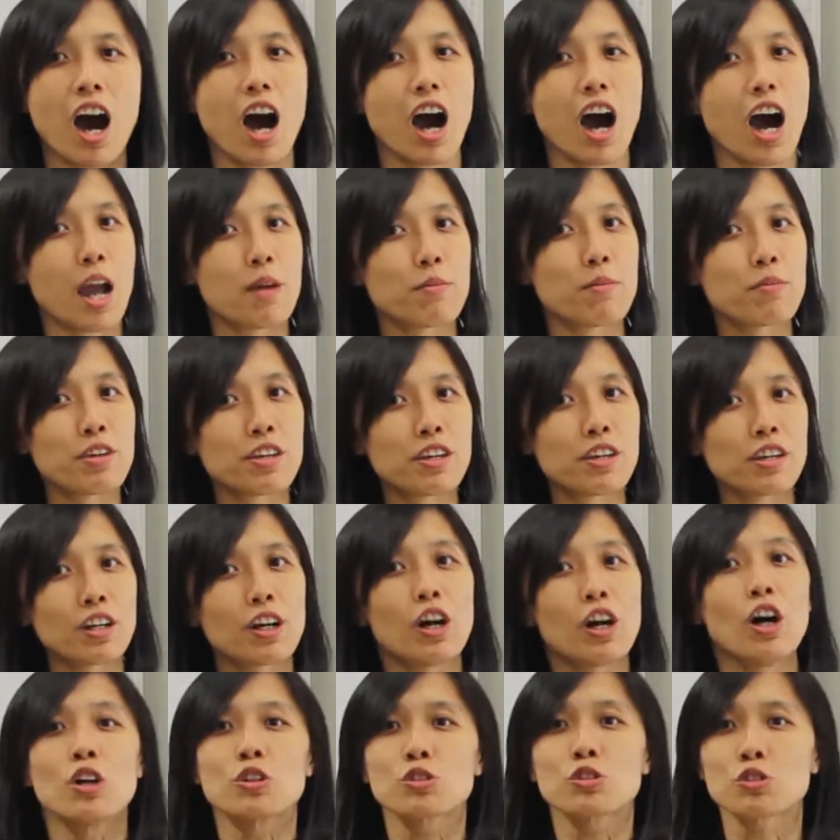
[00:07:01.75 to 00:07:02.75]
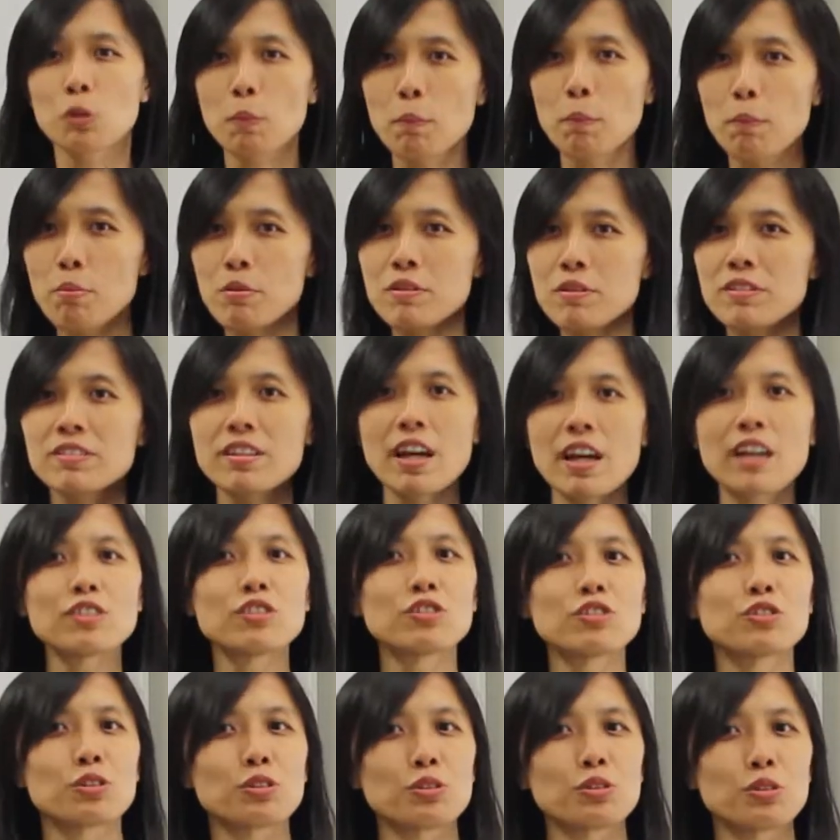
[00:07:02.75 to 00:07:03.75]
I'm here to
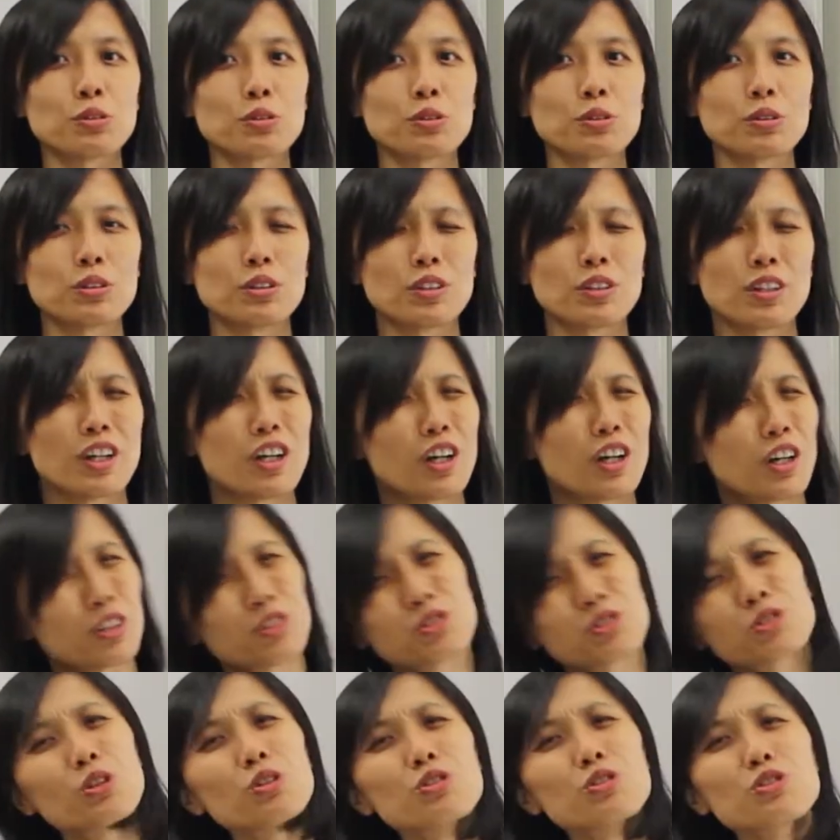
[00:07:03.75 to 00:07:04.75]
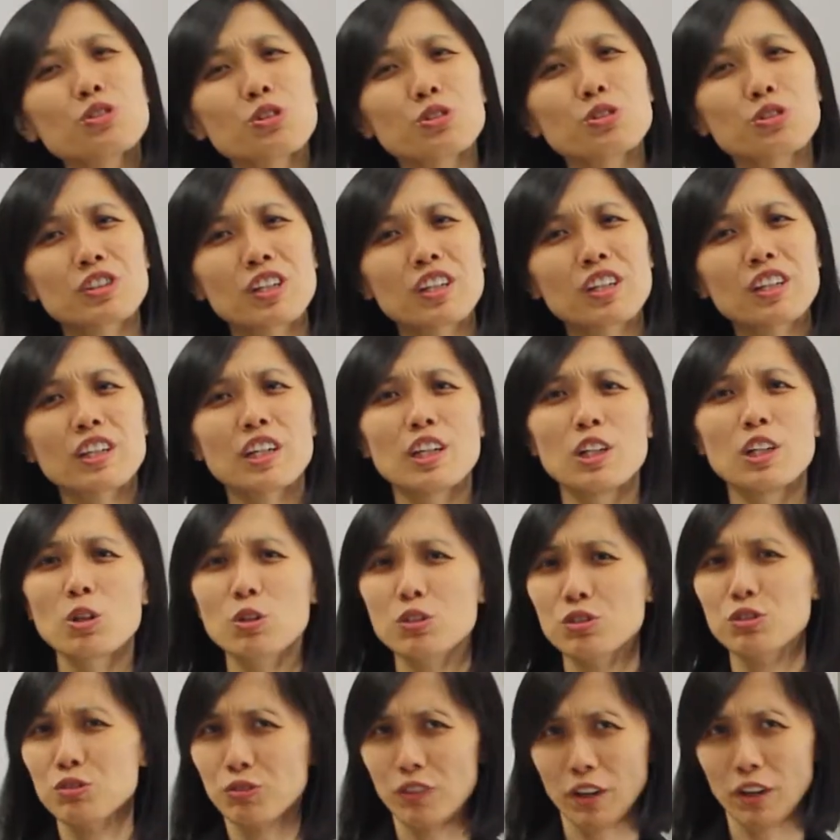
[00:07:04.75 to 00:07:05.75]
present to you. Don't you think it
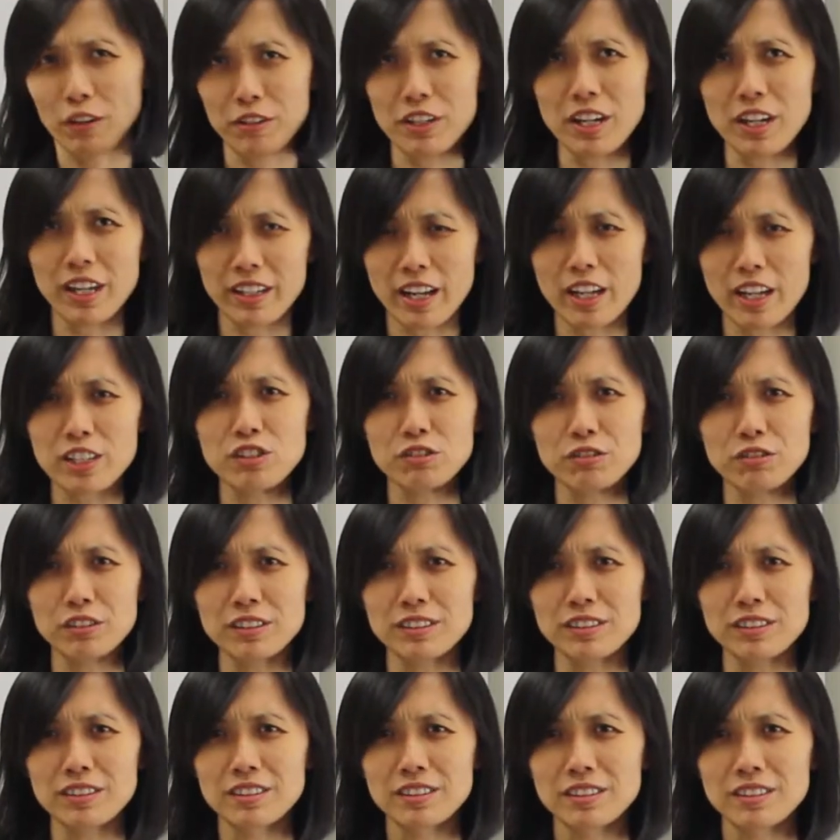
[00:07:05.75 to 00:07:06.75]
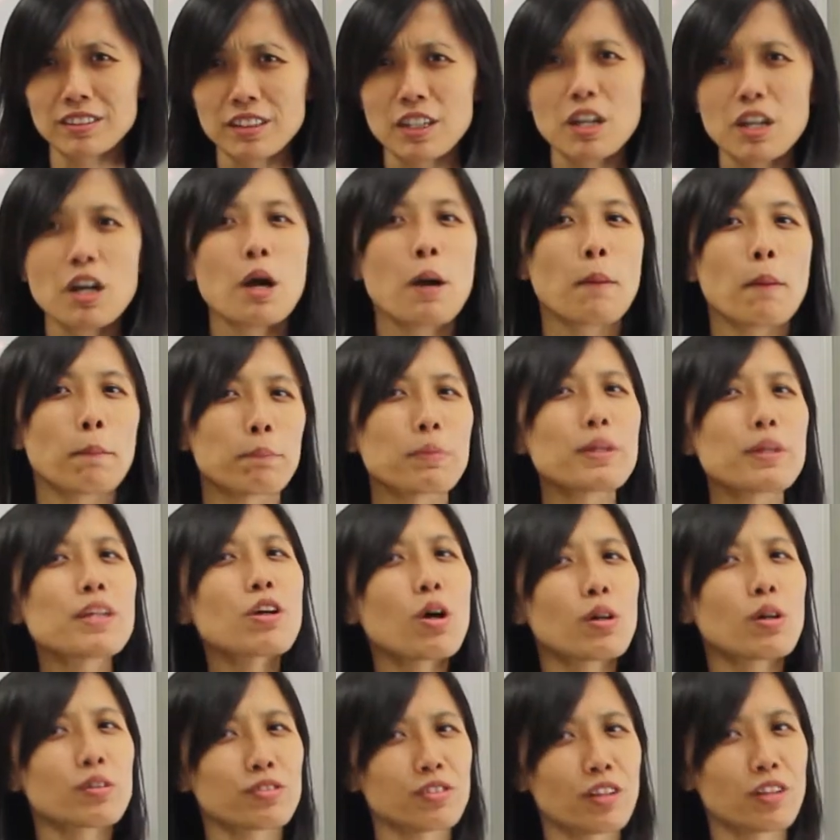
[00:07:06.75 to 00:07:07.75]
looks very unnatural? Be
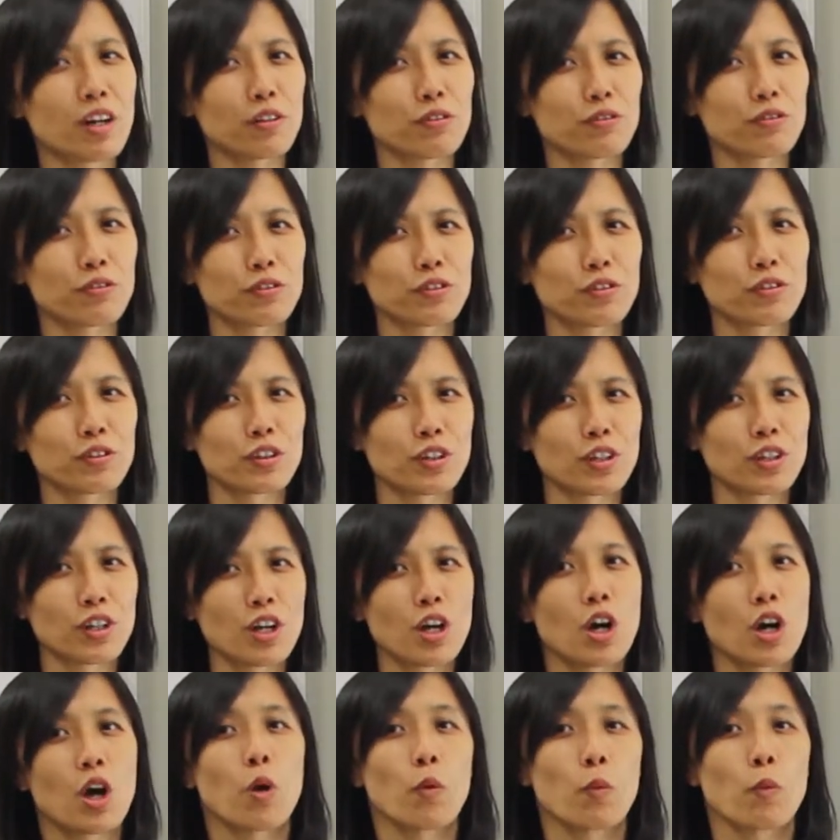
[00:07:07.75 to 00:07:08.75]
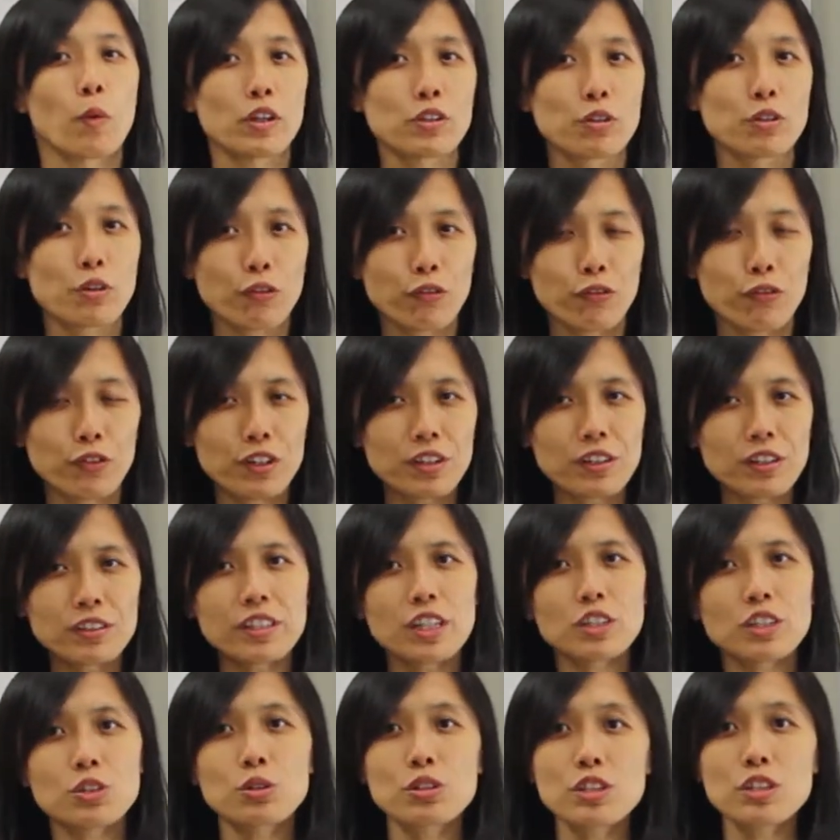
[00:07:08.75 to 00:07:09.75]
yourself. When you feel
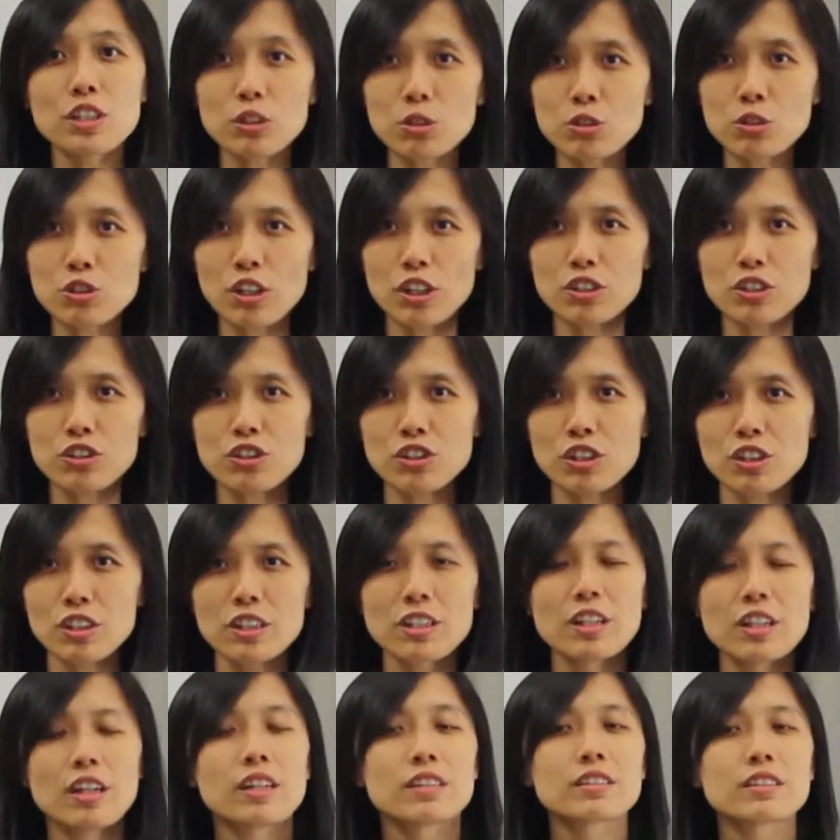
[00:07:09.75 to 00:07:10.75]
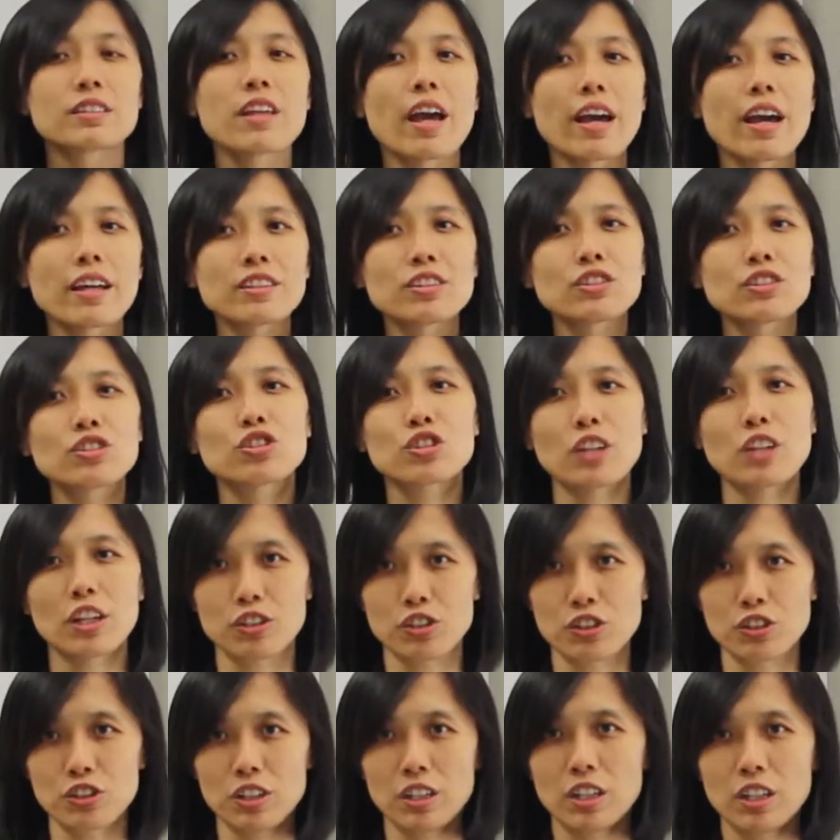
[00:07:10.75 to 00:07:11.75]
that you need to gesture, then
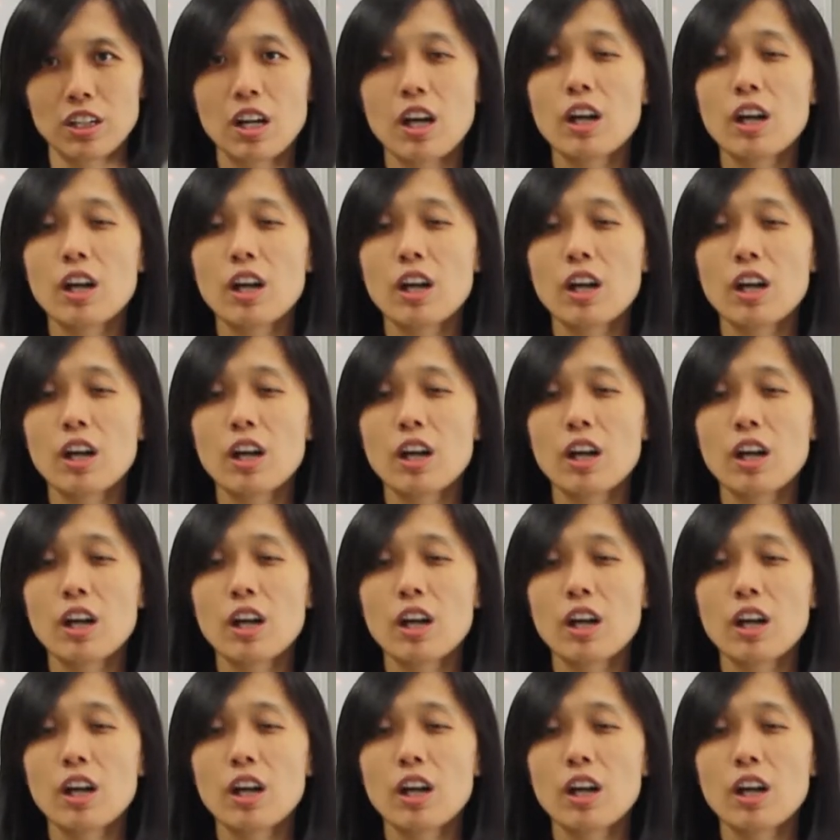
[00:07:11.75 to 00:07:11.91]
gesture.